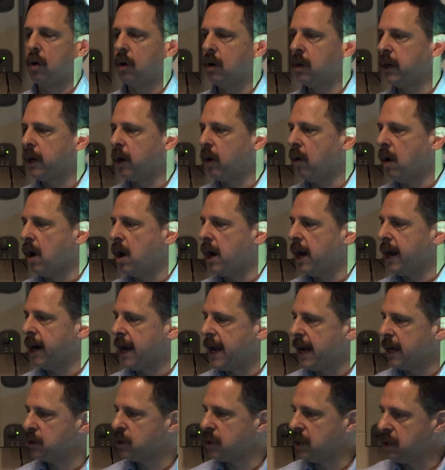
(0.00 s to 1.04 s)
Earlier on,
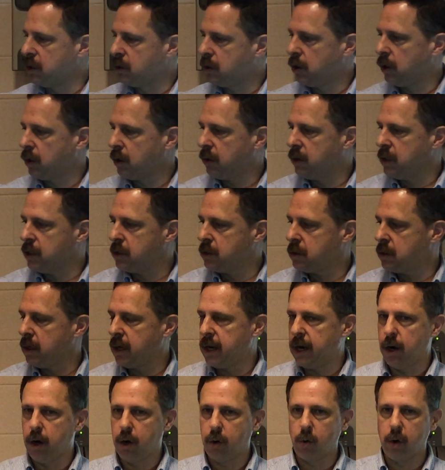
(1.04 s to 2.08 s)
I actually took this
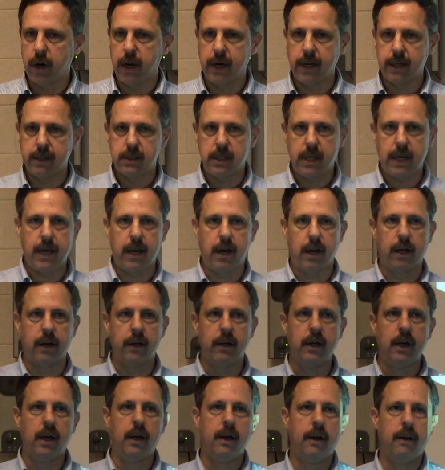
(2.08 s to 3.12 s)
AirGrid antenna,